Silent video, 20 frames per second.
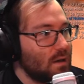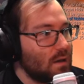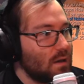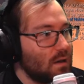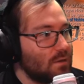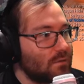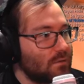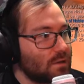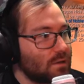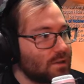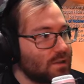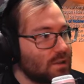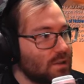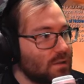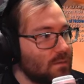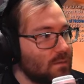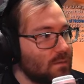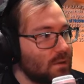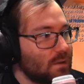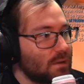
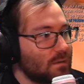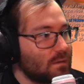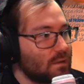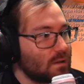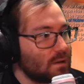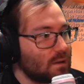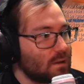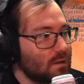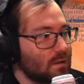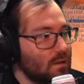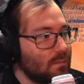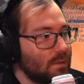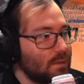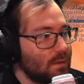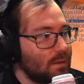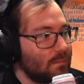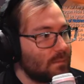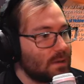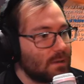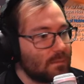Unfortunately, it took a little
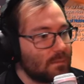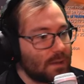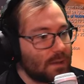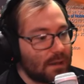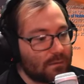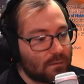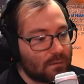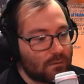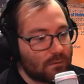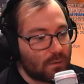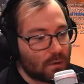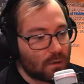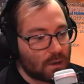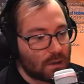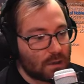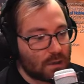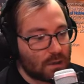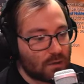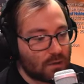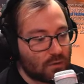bit, but we have a
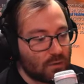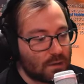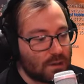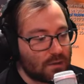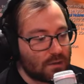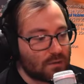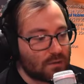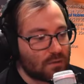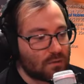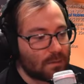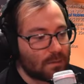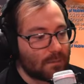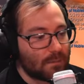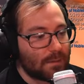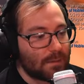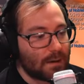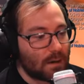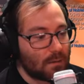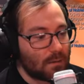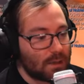422 spell
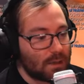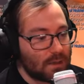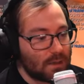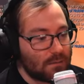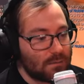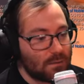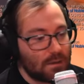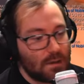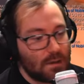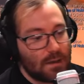power buff.